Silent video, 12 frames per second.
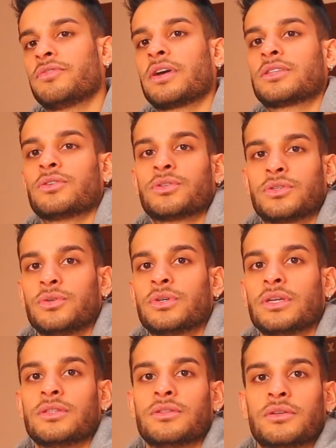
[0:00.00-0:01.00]
factors you
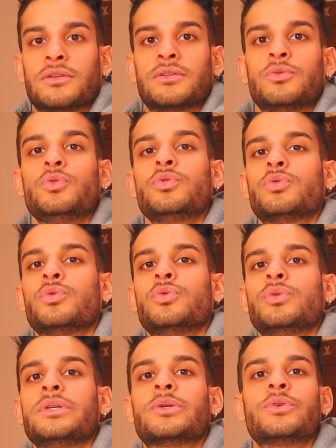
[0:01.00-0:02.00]
can do
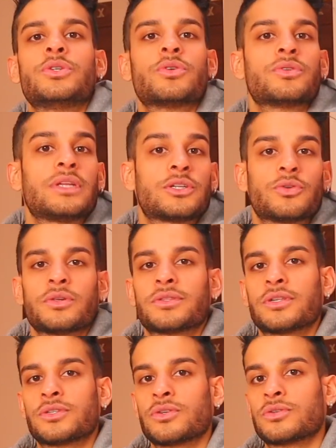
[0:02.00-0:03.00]
to increase your natural
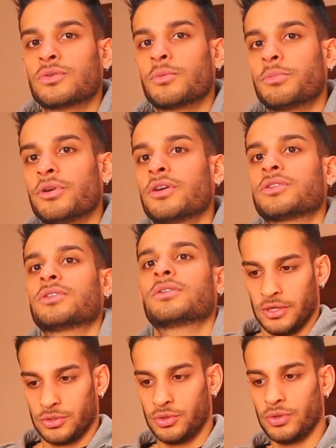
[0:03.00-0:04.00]
testosterone production.
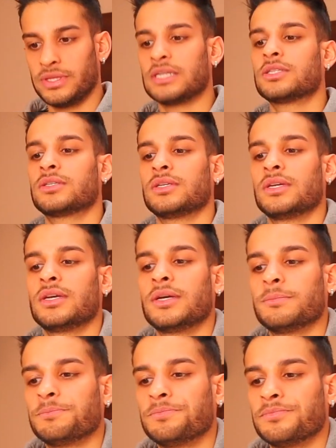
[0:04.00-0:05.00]
So that's
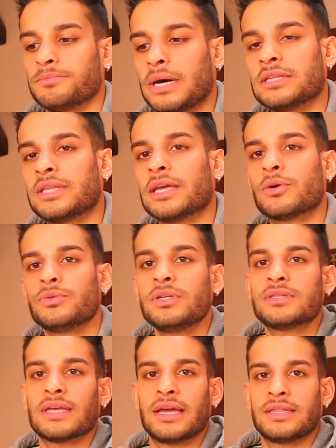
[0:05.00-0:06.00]
my take on it,
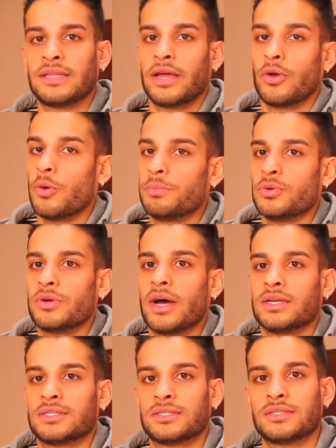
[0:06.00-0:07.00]
and I hope you
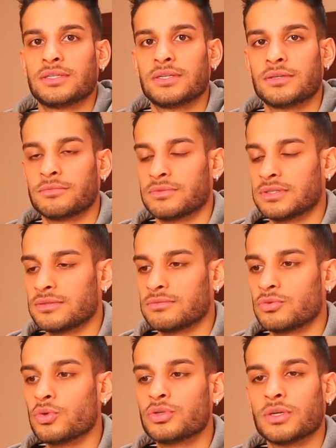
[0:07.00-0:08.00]
guys
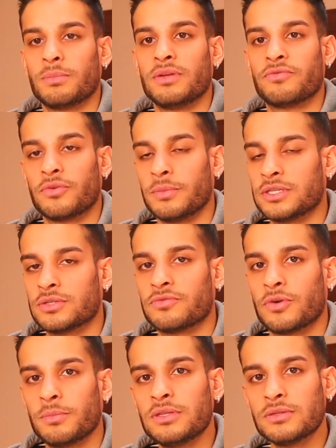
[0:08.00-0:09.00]
took some information
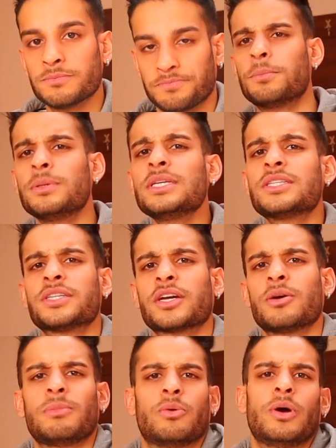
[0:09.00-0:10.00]
from it. Please check
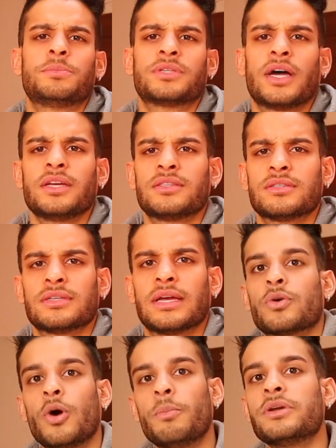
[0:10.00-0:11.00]
out my website.
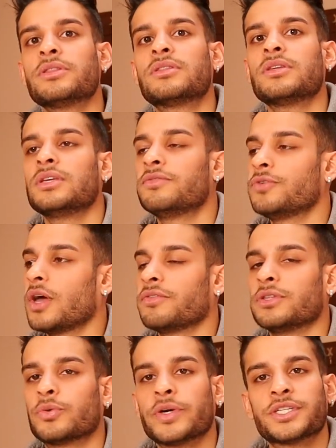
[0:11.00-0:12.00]
Comment if you have
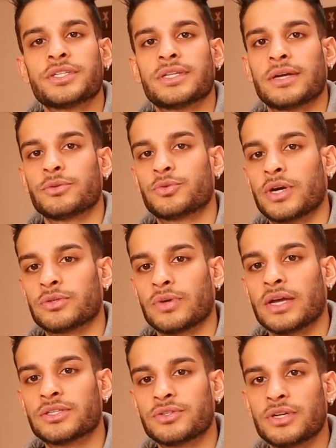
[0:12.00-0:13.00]
any question, I will try to
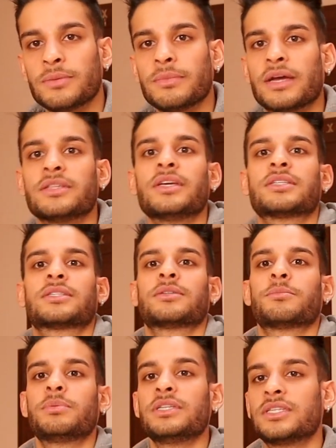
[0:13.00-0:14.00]
answer them. And yes,
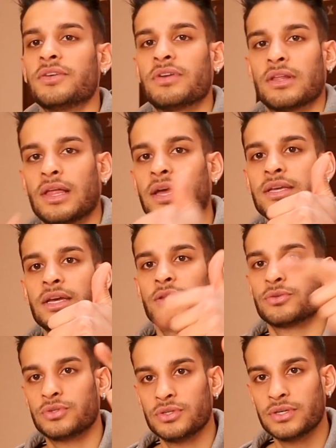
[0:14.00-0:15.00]
please give it a like, and
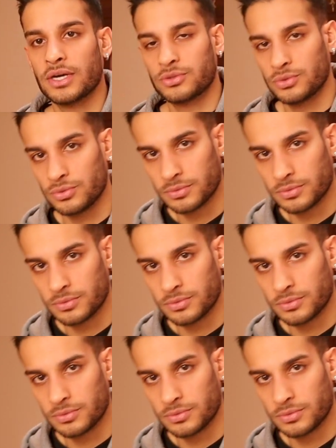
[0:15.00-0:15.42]
I'll see you guys soon.